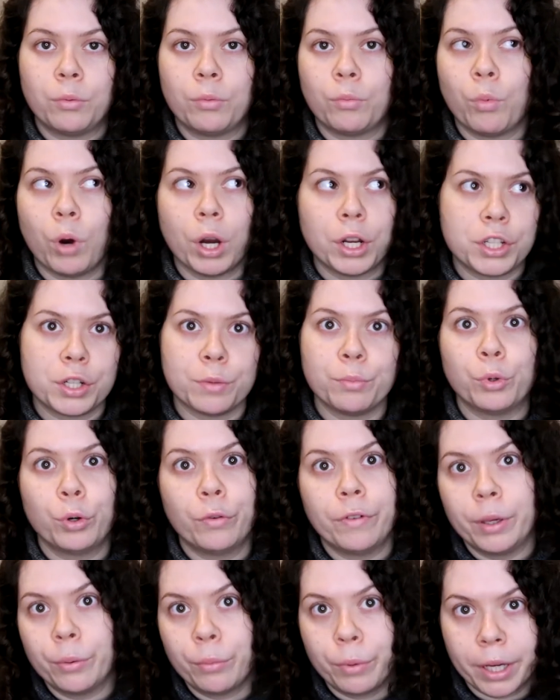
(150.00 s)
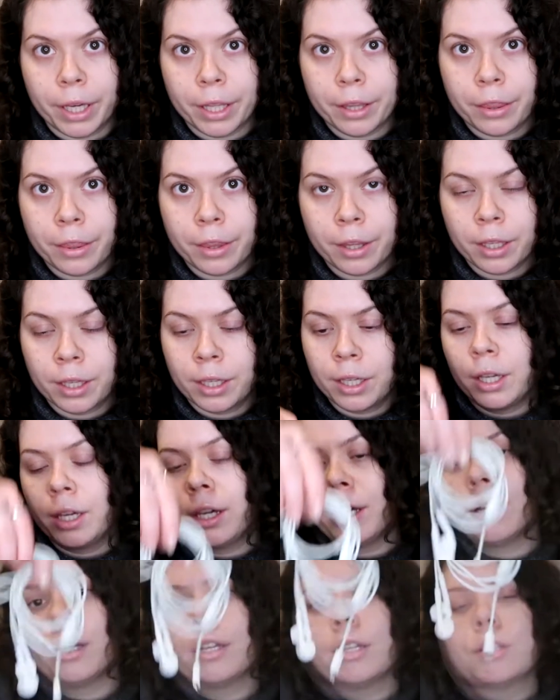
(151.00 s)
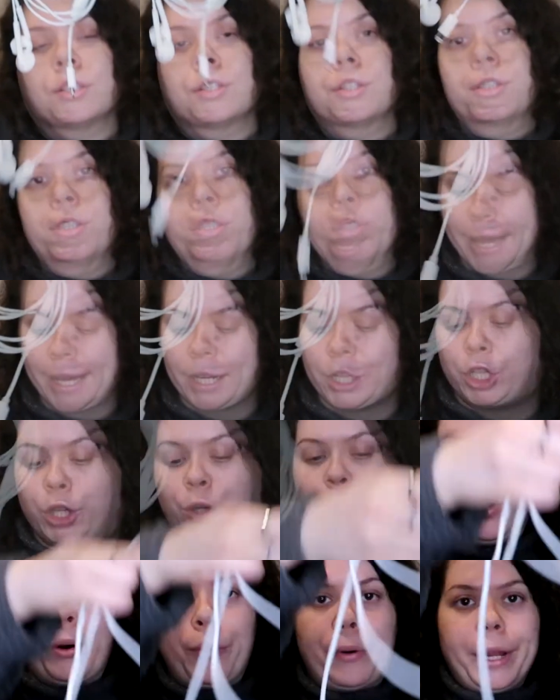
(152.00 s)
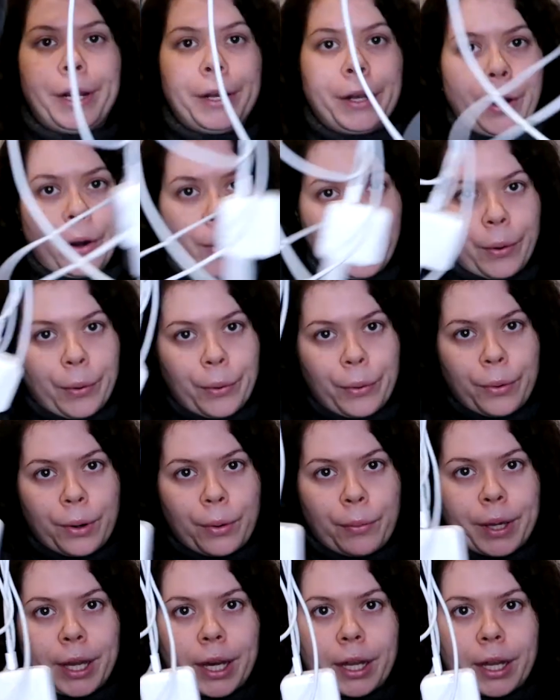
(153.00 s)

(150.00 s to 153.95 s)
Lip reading: watch a movie with. And you already know we